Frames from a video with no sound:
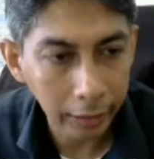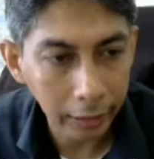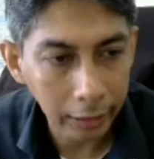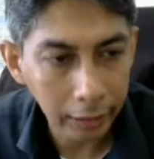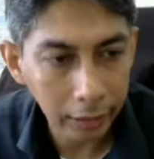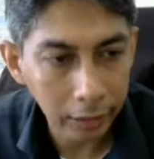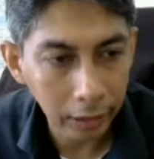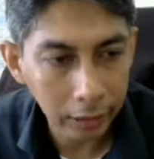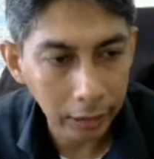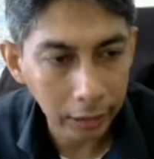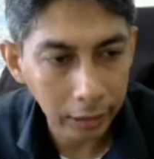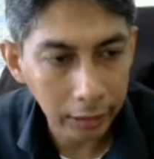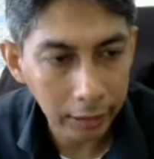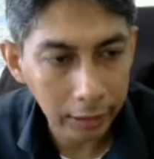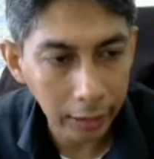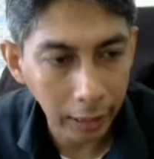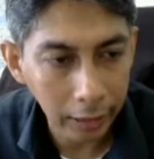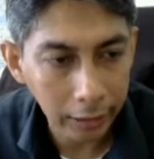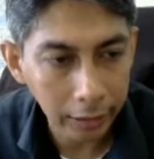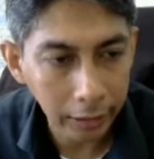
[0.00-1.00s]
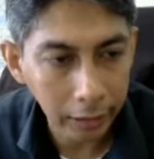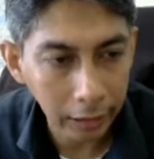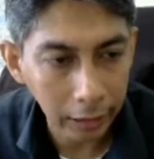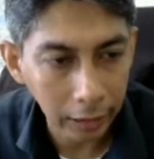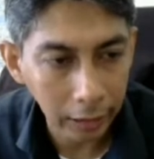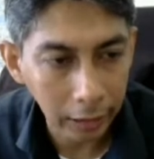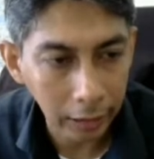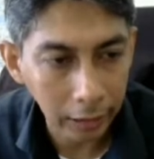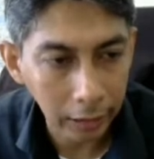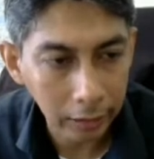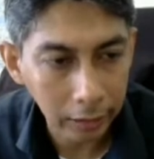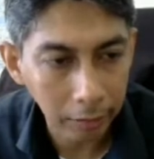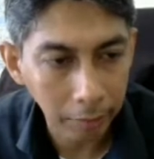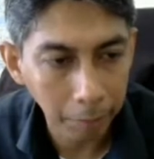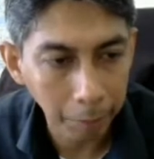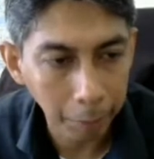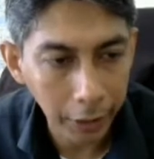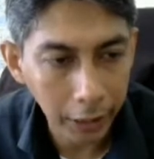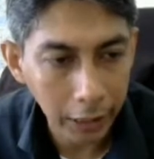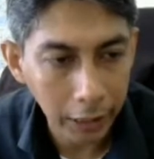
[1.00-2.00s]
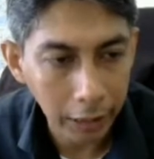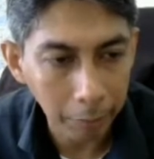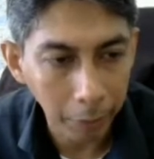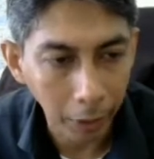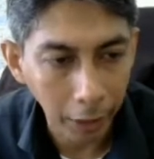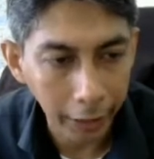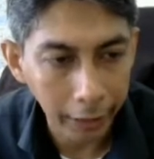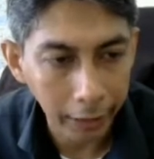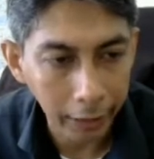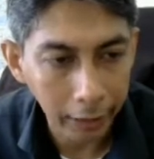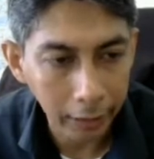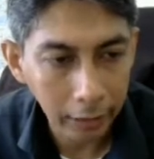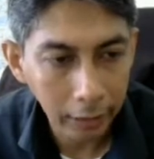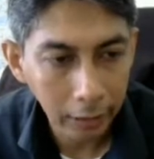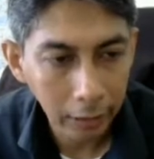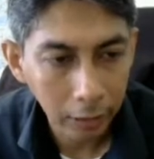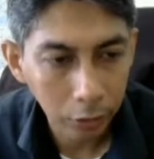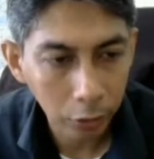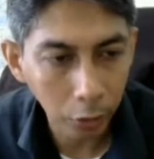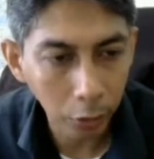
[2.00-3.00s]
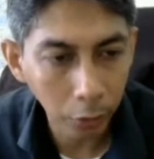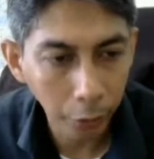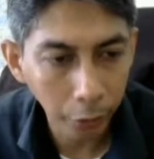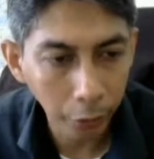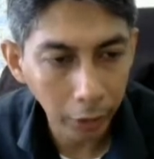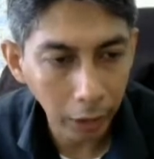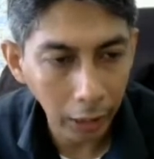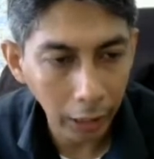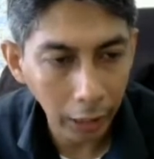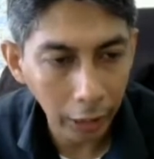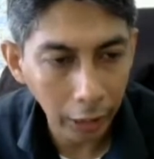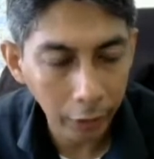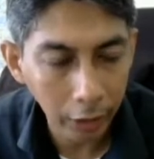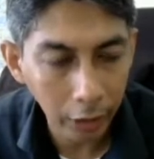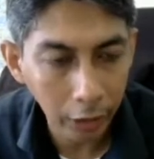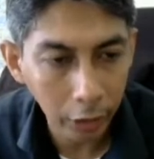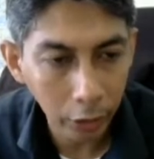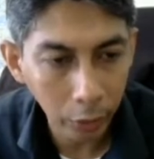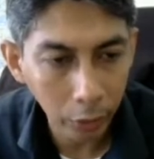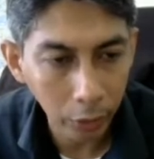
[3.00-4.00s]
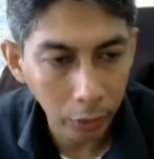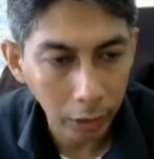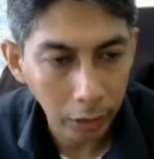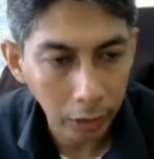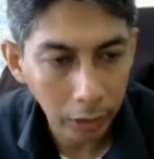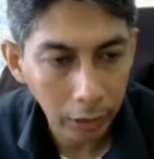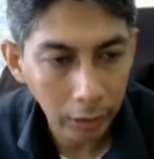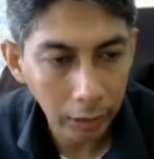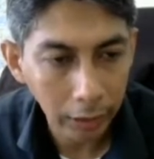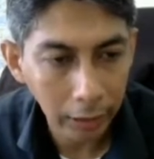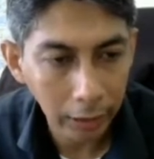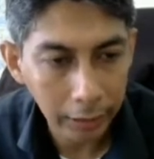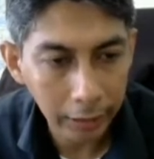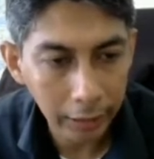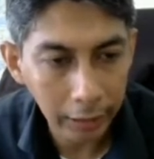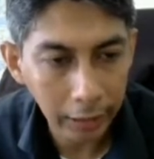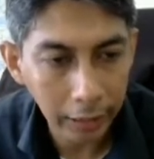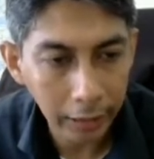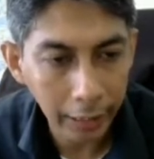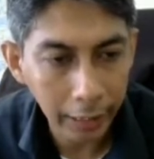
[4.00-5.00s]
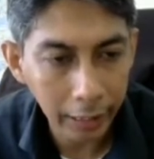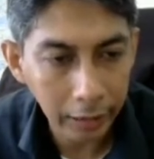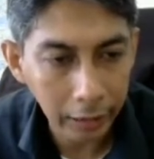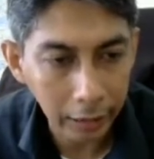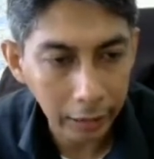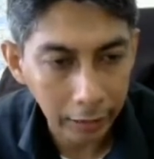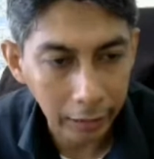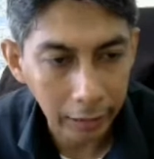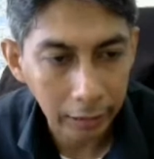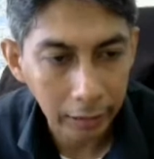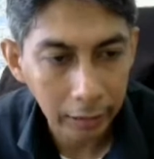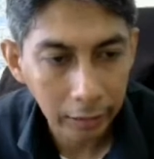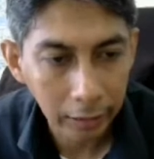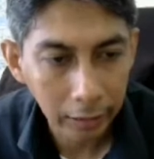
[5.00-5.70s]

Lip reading: the instruction is LDRB byte. So I will load the data